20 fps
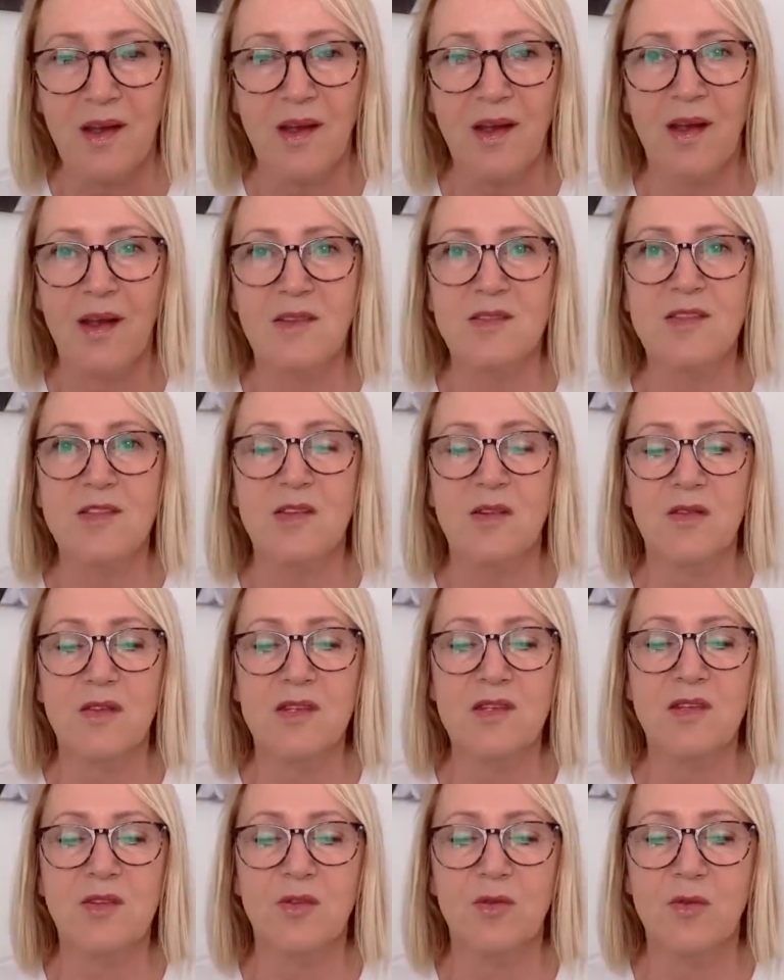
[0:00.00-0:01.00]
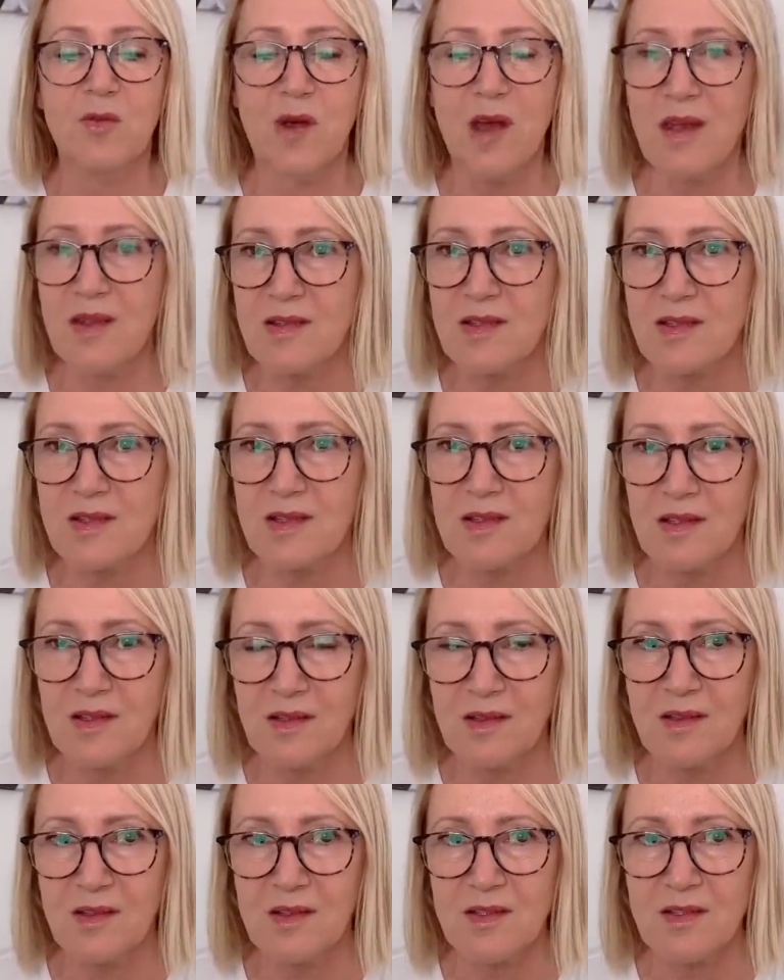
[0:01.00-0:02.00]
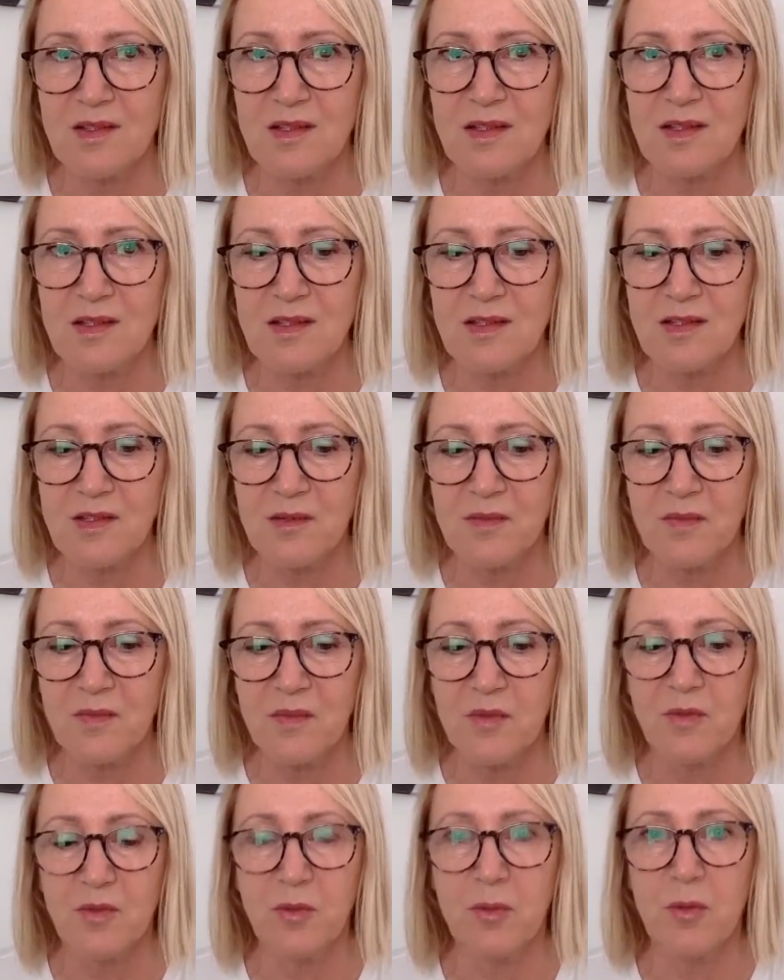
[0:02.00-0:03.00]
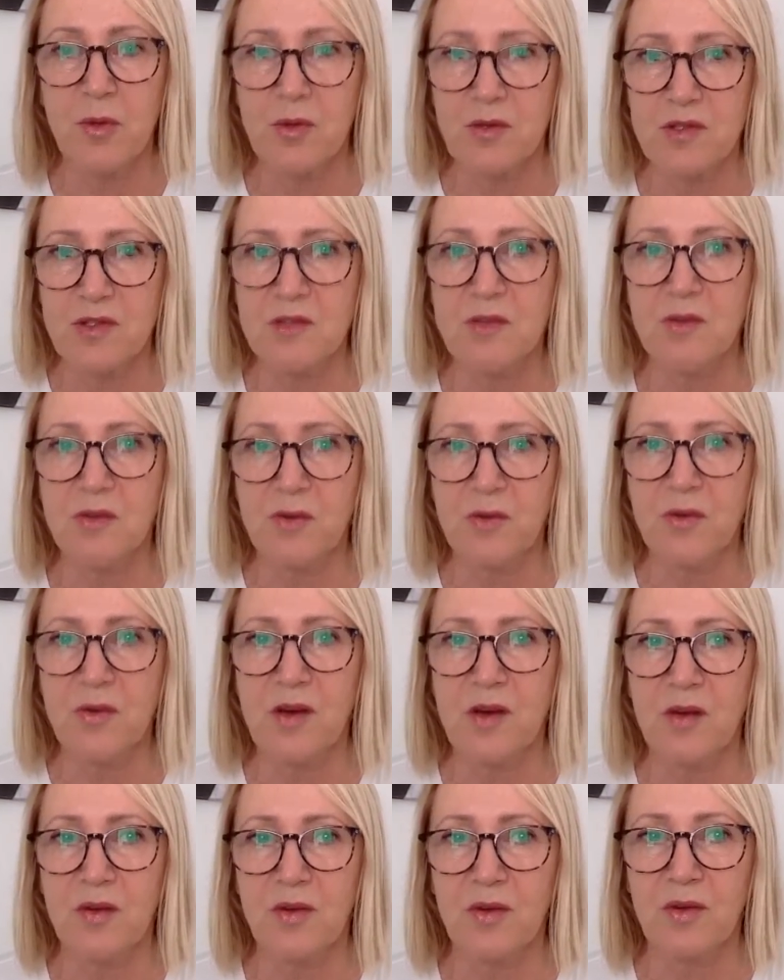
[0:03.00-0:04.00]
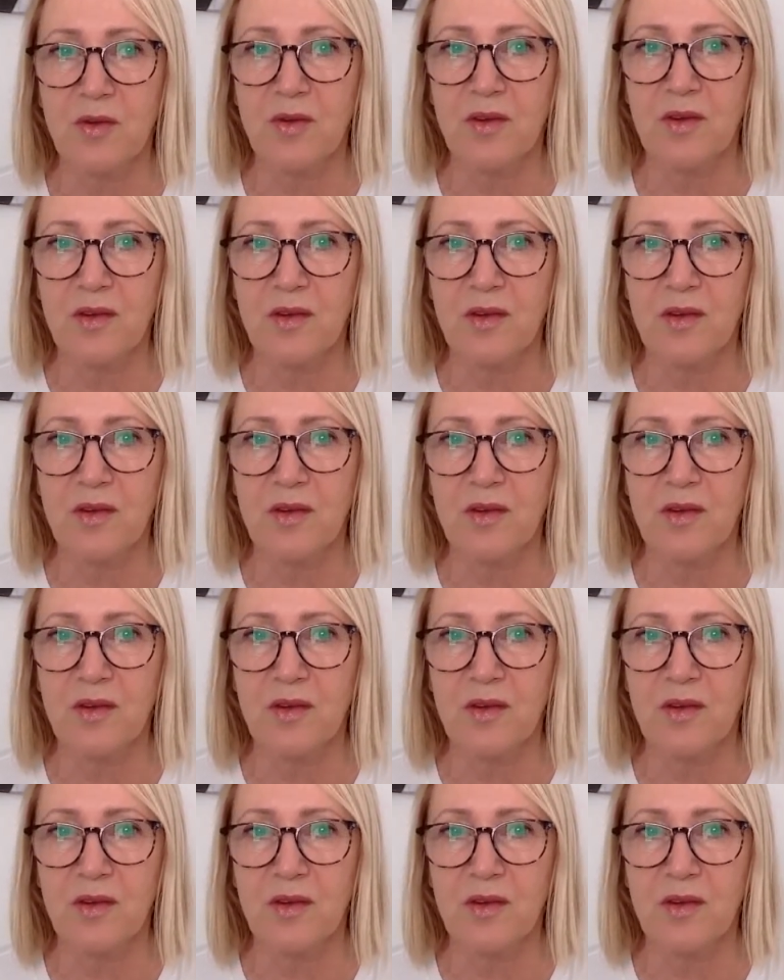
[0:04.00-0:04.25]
And so there's grace in the season for personal revival.